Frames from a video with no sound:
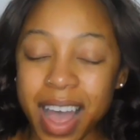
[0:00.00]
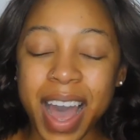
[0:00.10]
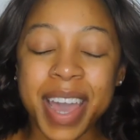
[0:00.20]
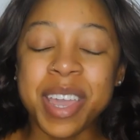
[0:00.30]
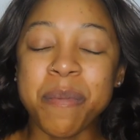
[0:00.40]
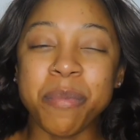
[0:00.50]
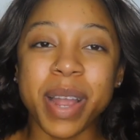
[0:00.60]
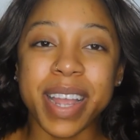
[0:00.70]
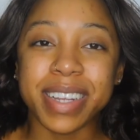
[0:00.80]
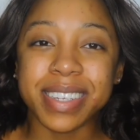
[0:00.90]
I
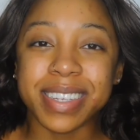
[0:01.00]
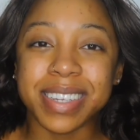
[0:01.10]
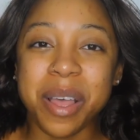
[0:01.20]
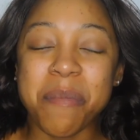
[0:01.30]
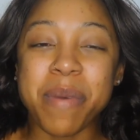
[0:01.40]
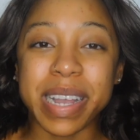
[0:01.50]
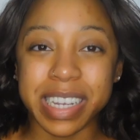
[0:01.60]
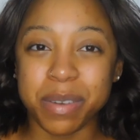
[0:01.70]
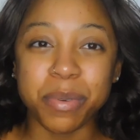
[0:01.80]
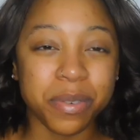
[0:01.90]
embrace my
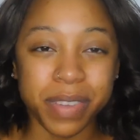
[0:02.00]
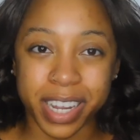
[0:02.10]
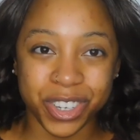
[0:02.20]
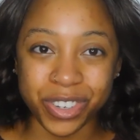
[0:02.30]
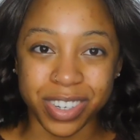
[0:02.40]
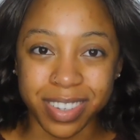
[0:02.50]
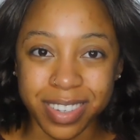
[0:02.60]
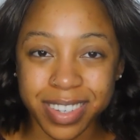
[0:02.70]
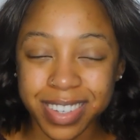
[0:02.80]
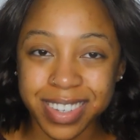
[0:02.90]

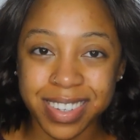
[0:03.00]
imperfections.